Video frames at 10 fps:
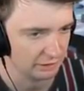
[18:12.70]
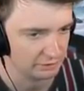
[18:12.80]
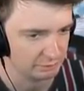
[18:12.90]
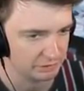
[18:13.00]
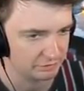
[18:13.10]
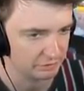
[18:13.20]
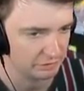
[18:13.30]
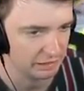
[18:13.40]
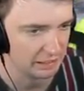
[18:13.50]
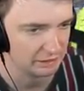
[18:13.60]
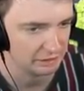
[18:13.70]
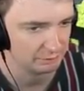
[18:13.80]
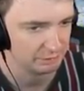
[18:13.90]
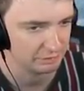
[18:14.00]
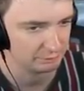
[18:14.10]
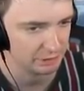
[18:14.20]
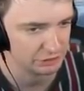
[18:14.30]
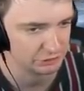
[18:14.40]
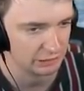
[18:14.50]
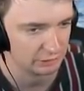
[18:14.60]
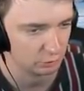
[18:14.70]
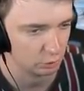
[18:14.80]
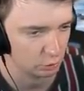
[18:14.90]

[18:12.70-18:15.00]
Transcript: Now he's pissed. Now he is pissed. Punish that.